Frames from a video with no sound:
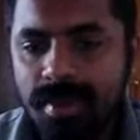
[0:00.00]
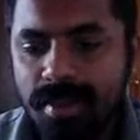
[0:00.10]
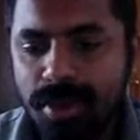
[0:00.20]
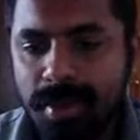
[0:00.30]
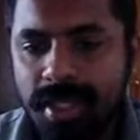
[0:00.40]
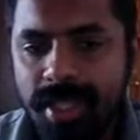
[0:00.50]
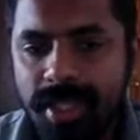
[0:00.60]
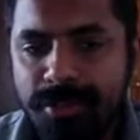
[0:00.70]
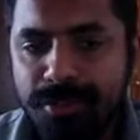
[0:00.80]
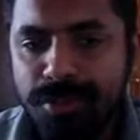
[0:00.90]

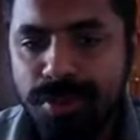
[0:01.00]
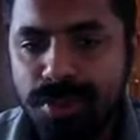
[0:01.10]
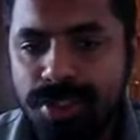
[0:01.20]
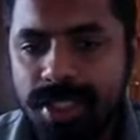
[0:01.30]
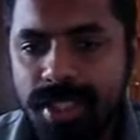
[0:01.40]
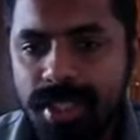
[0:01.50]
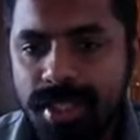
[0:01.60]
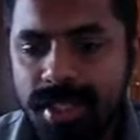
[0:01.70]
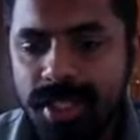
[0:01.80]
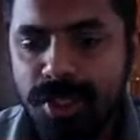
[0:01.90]
Queen a4 check,
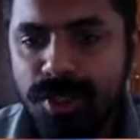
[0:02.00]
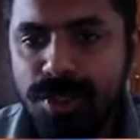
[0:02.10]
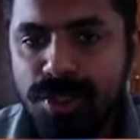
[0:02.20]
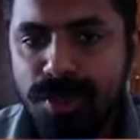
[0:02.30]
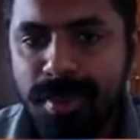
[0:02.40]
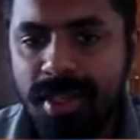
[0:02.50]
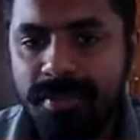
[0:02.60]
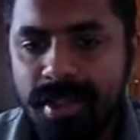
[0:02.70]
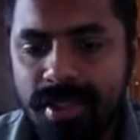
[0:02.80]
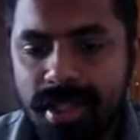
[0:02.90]
king goes to b1,